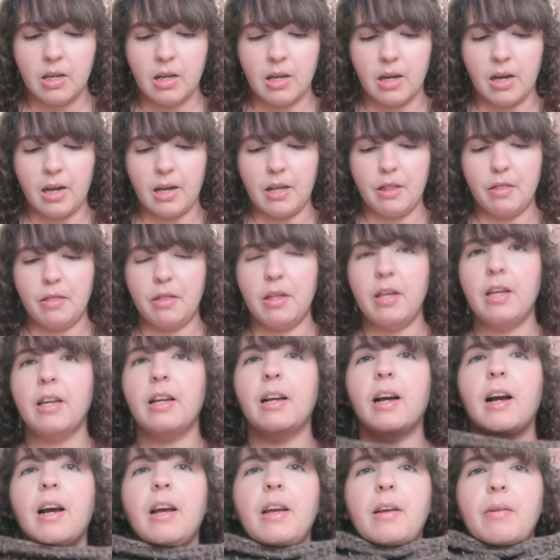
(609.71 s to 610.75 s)
I think
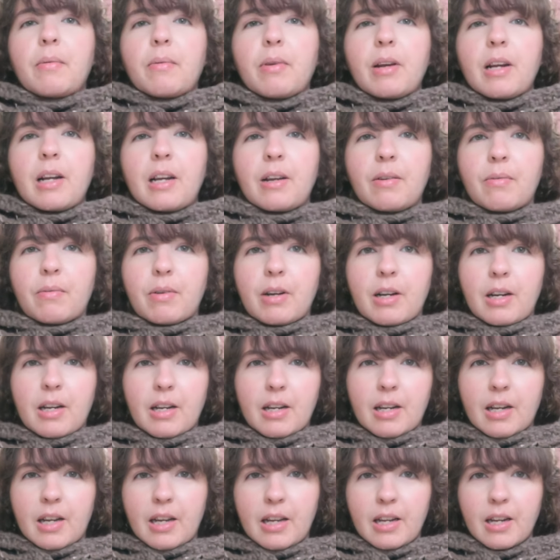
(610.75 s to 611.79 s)
I really
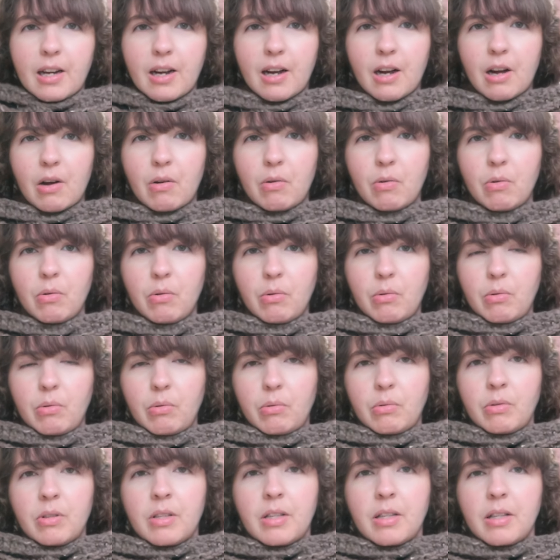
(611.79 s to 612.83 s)
like
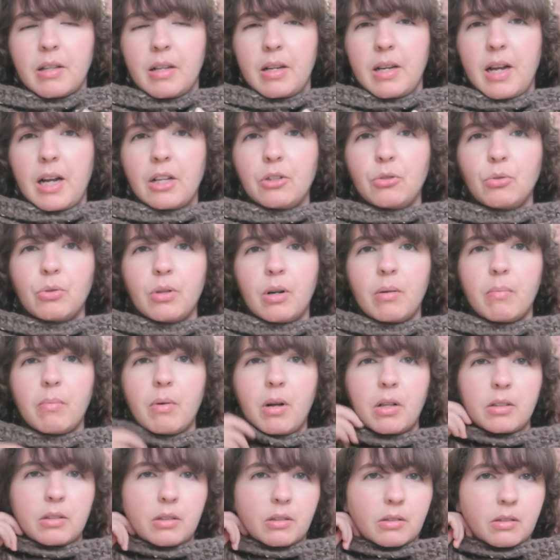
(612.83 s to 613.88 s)
how natural
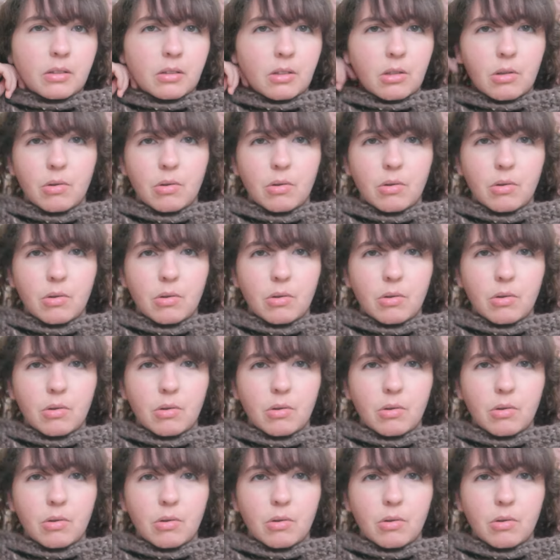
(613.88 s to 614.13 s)
buttons